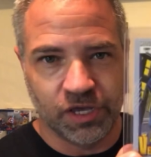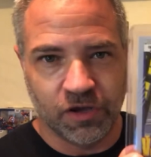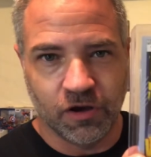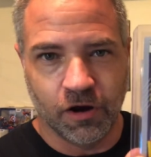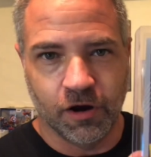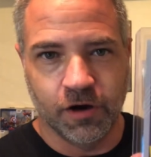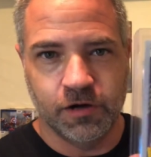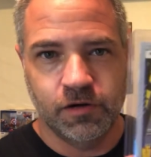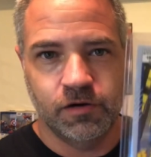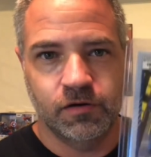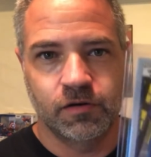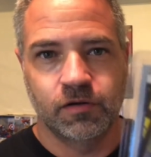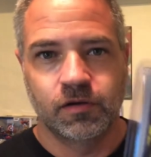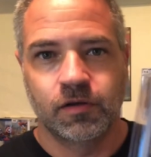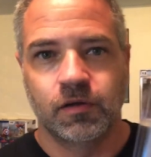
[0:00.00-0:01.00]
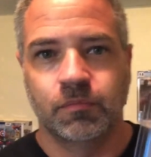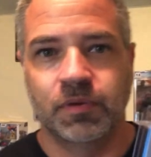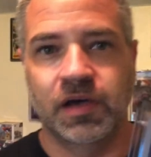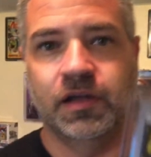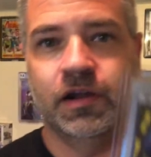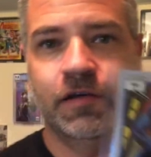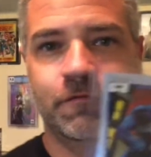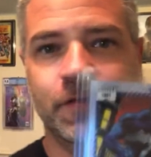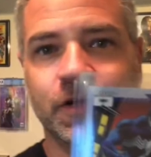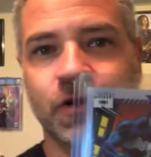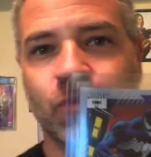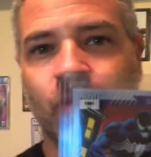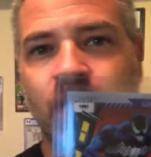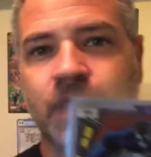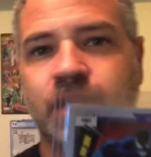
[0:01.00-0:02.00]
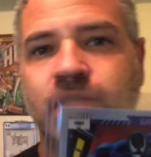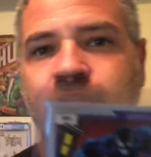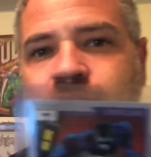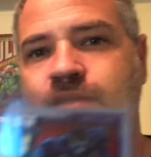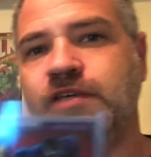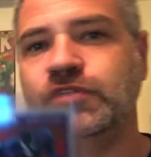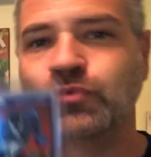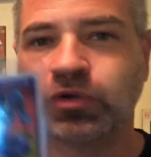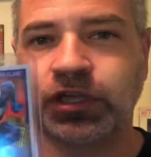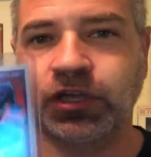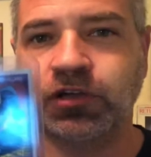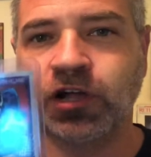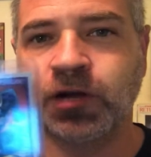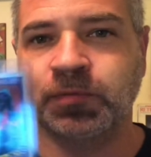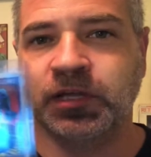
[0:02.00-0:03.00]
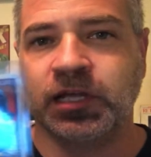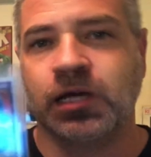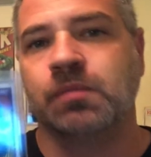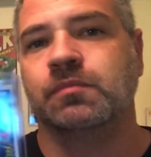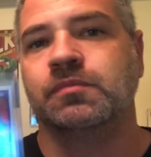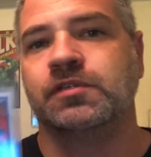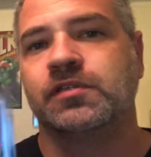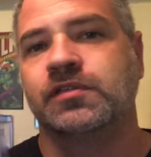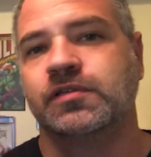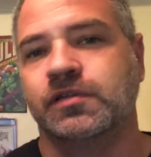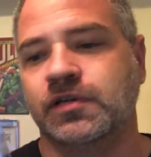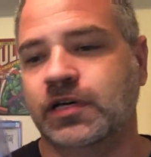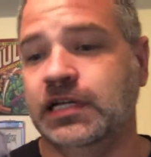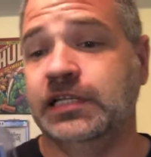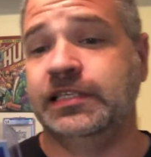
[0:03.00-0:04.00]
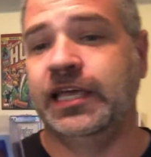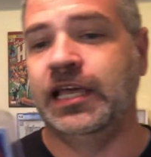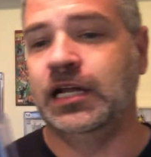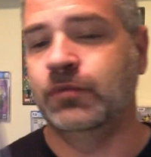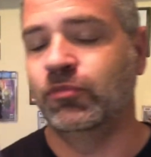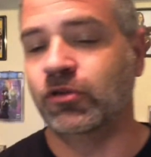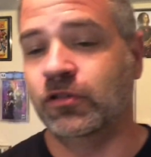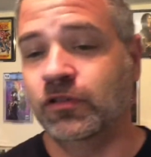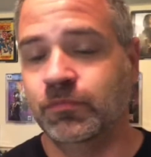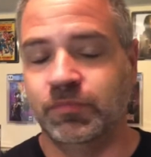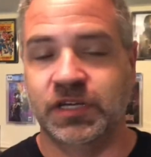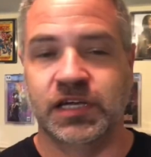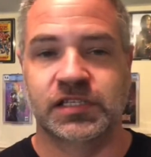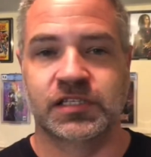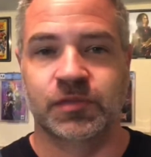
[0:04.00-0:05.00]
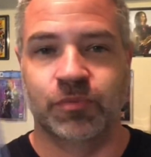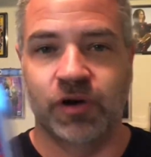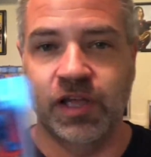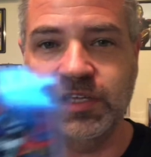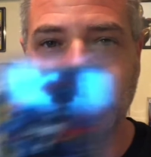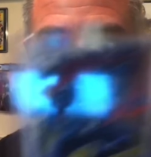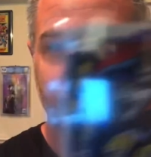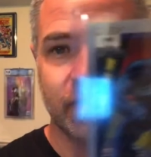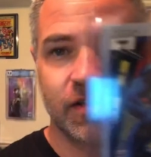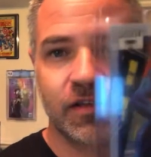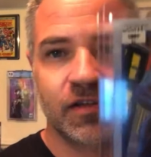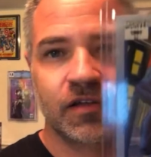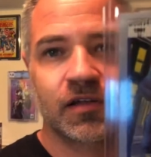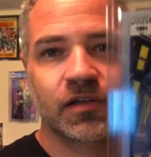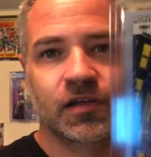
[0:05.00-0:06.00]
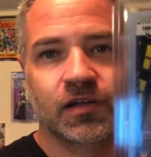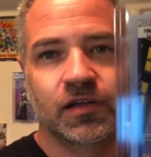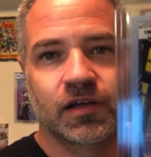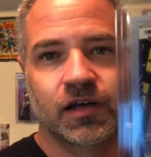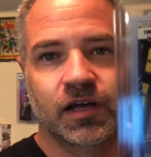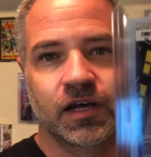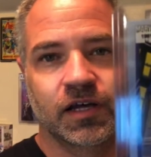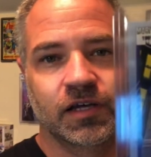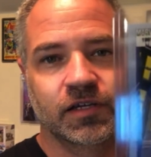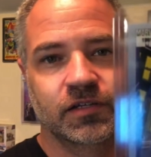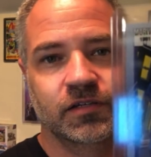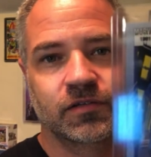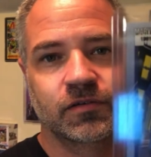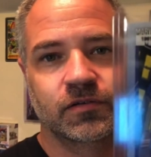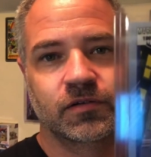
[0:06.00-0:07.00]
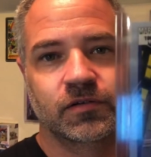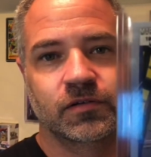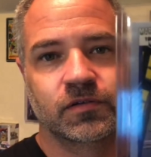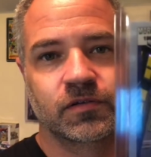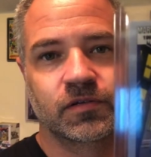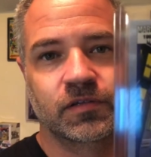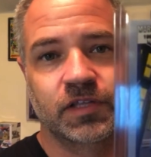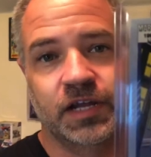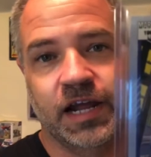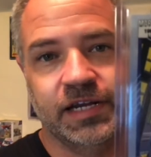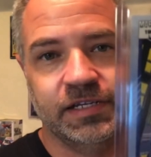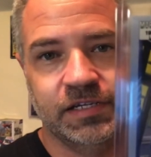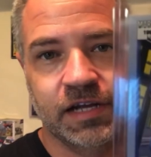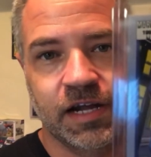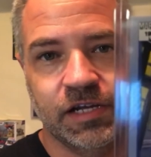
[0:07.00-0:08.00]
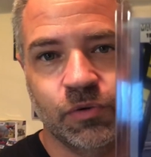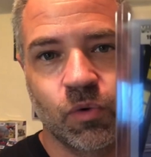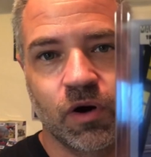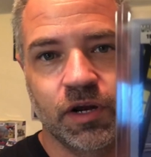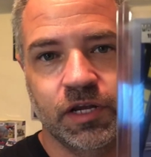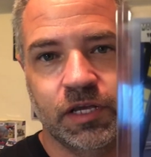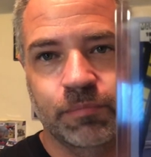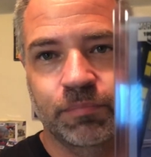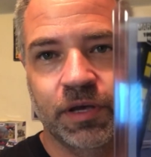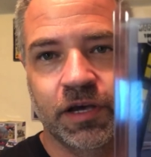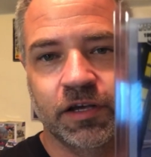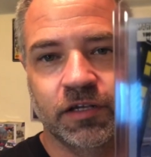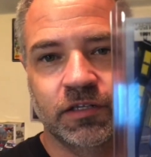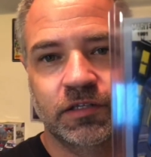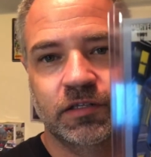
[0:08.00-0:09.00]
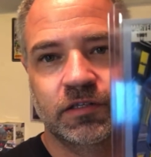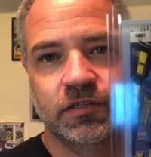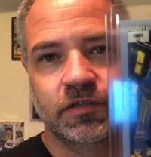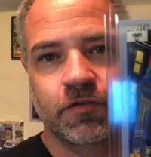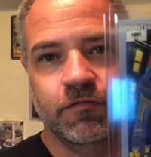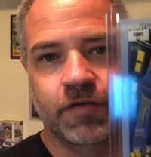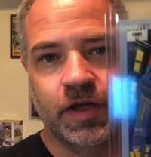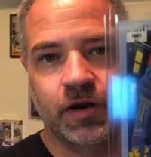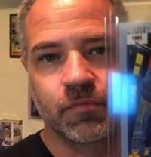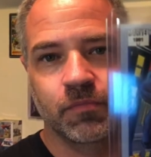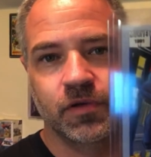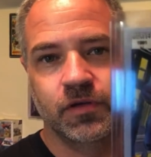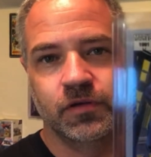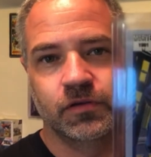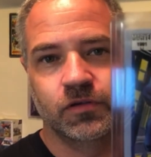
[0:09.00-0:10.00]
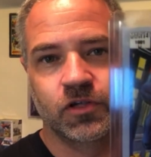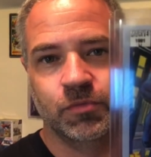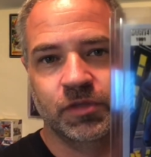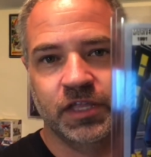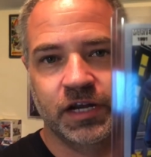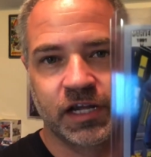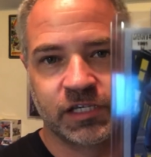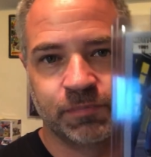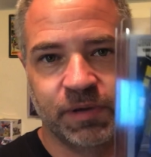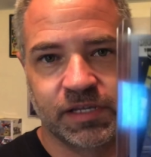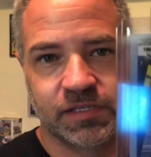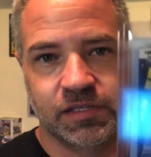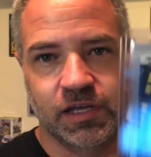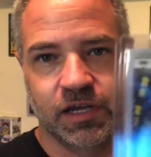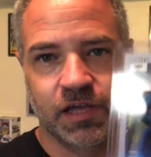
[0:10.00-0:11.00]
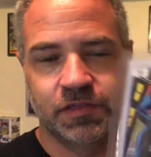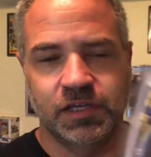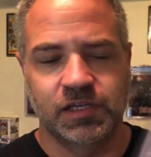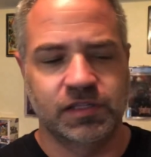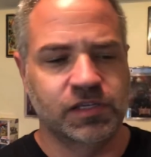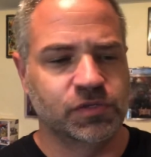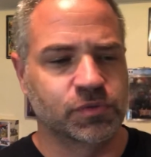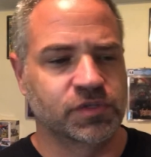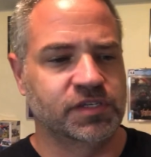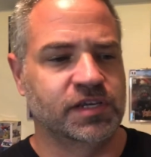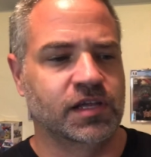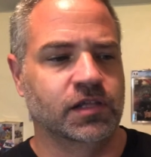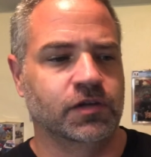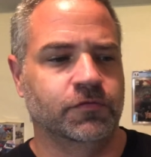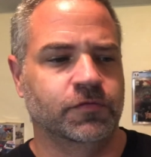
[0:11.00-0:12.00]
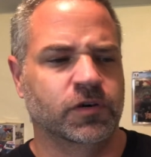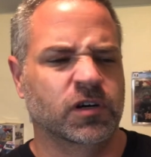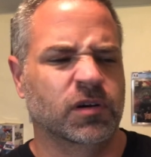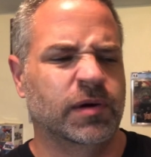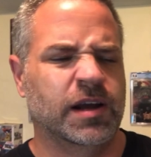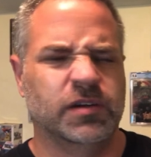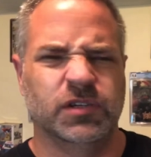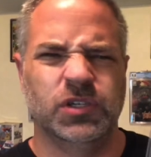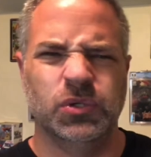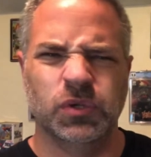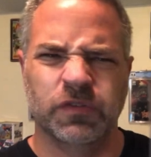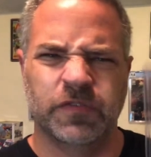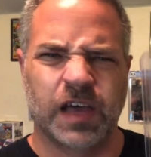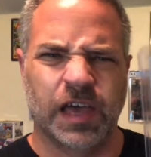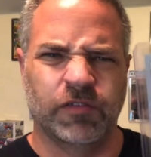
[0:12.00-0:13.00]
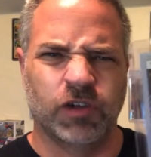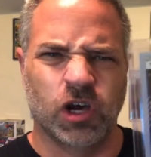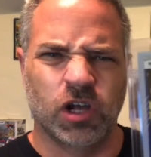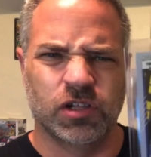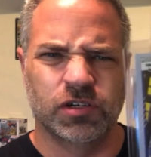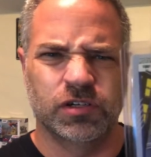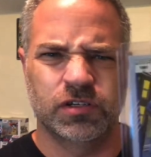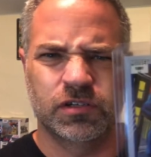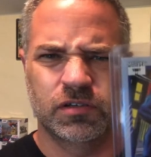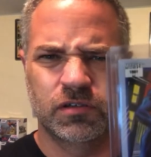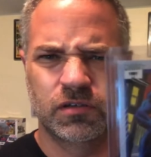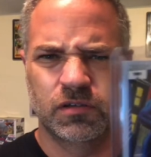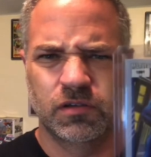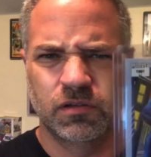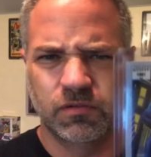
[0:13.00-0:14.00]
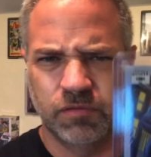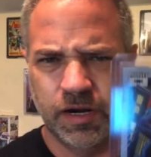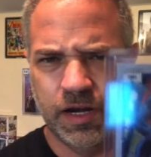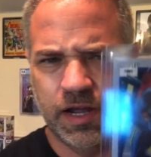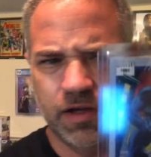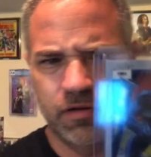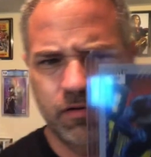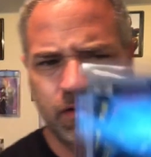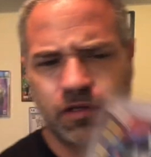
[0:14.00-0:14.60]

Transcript: card, but I figure when his rookie card becomes unattainable because of the price, the 1991 Impel Venom should be the next best thing. I think these were selling for around $2 to $5 right now,